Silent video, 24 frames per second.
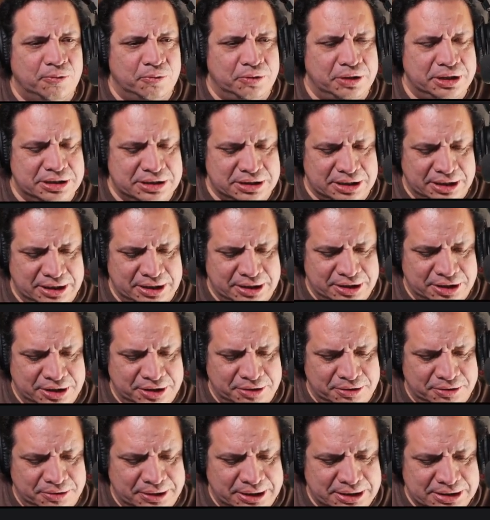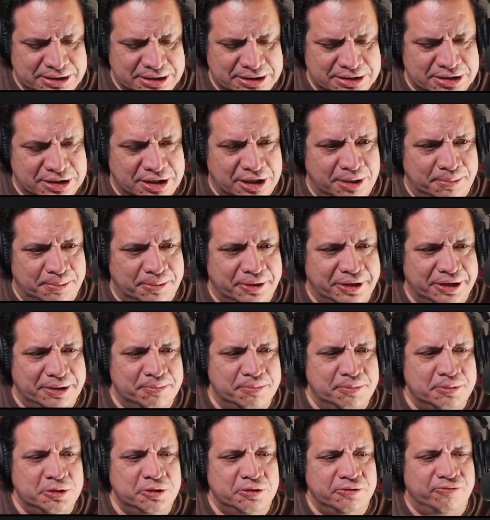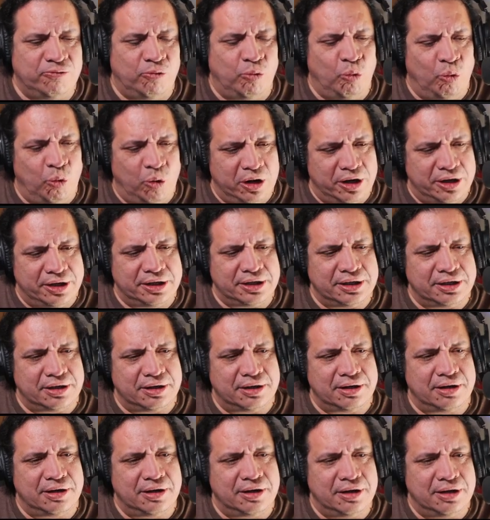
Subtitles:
what it's going to do is it's going to remove 1,